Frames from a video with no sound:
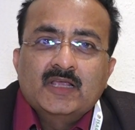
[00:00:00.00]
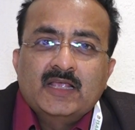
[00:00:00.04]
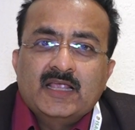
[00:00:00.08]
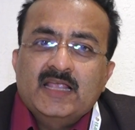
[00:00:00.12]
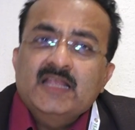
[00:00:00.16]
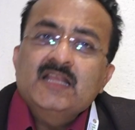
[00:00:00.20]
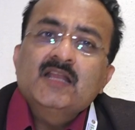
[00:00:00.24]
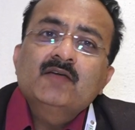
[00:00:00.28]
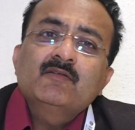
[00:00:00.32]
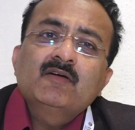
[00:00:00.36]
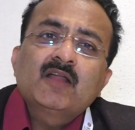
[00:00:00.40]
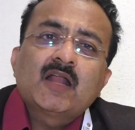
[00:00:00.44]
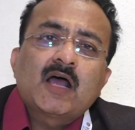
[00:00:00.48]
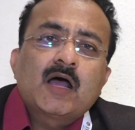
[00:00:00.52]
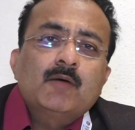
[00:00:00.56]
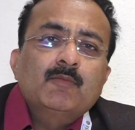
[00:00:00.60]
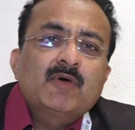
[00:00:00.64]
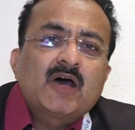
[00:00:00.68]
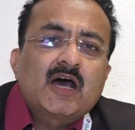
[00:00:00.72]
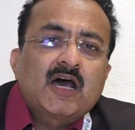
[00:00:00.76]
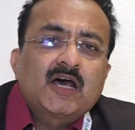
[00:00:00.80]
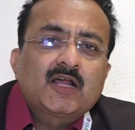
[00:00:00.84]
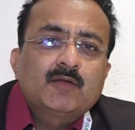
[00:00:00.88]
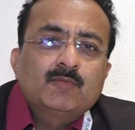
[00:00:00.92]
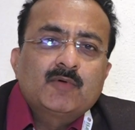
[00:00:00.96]
In our
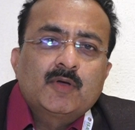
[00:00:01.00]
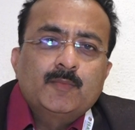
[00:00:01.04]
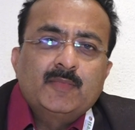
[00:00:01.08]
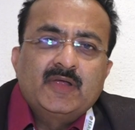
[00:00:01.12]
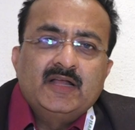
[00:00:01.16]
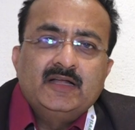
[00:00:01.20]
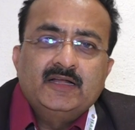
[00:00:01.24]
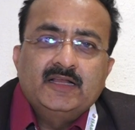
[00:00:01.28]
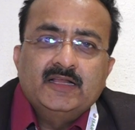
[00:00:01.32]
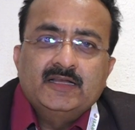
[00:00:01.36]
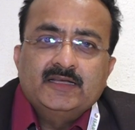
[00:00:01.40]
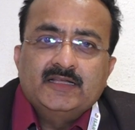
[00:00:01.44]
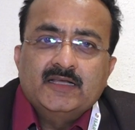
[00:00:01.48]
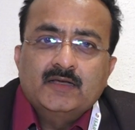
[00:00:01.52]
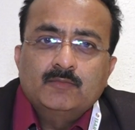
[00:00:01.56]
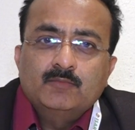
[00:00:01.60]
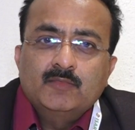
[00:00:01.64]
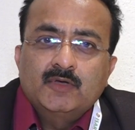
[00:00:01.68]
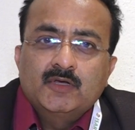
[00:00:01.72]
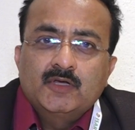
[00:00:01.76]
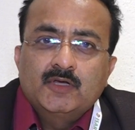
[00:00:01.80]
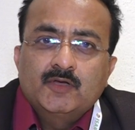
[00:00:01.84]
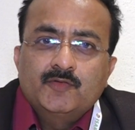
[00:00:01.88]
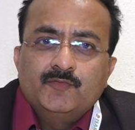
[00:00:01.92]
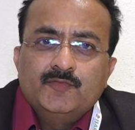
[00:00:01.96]
armamentarium,
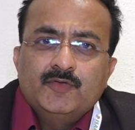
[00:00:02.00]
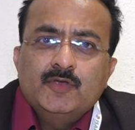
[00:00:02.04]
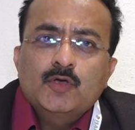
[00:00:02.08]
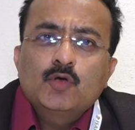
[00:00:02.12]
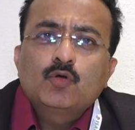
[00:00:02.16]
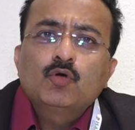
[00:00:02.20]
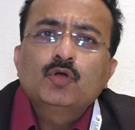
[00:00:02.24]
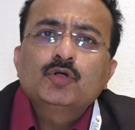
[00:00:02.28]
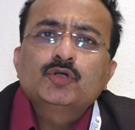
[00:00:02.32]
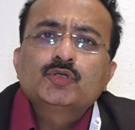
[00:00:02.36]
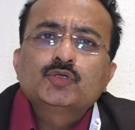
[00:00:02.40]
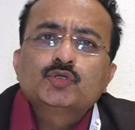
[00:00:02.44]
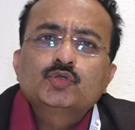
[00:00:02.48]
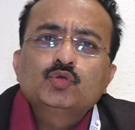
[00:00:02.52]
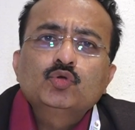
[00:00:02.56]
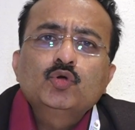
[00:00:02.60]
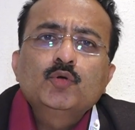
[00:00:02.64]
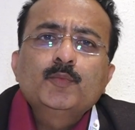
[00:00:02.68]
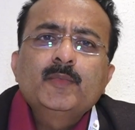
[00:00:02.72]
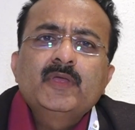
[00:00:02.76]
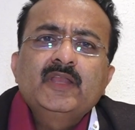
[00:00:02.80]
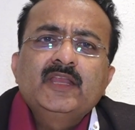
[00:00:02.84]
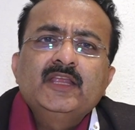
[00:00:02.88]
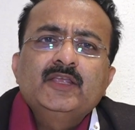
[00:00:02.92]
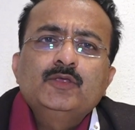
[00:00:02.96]
we have got so
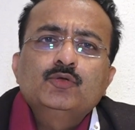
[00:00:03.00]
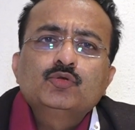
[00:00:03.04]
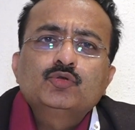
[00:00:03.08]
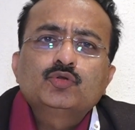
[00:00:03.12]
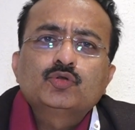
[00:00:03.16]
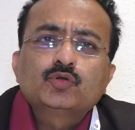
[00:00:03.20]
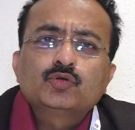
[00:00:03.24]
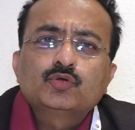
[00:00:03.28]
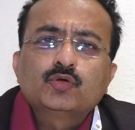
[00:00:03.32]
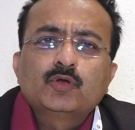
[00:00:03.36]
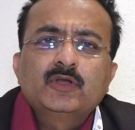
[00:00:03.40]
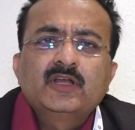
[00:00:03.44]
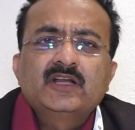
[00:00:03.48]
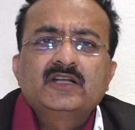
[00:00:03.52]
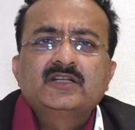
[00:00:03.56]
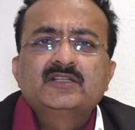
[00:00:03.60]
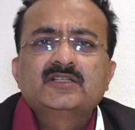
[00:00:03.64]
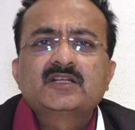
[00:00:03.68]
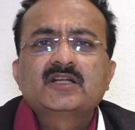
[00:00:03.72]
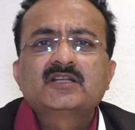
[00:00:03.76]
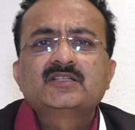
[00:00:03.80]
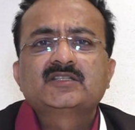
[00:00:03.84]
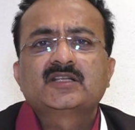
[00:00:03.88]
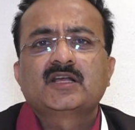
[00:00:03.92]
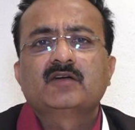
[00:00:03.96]
many uterotonic
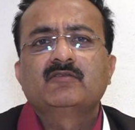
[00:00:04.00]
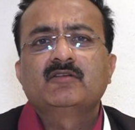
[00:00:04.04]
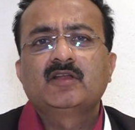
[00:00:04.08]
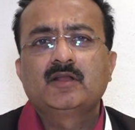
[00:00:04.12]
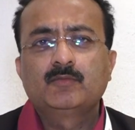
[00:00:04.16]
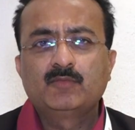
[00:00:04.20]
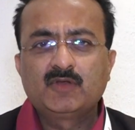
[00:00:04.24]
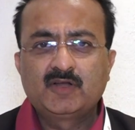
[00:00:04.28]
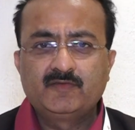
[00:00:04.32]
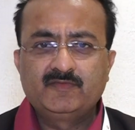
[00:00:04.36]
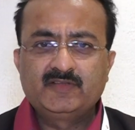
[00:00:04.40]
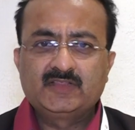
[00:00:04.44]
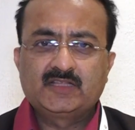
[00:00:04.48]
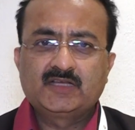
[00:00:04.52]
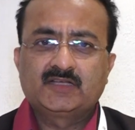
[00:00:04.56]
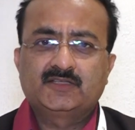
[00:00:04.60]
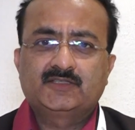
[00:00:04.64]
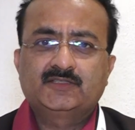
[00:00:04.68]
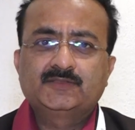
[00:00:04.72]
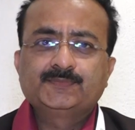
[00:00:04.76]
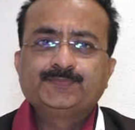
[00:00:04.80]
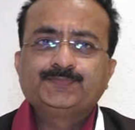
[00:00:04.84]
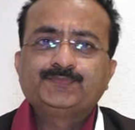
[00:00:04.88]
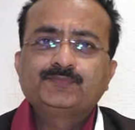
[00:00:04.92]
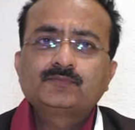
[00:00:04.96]
drugs available with us,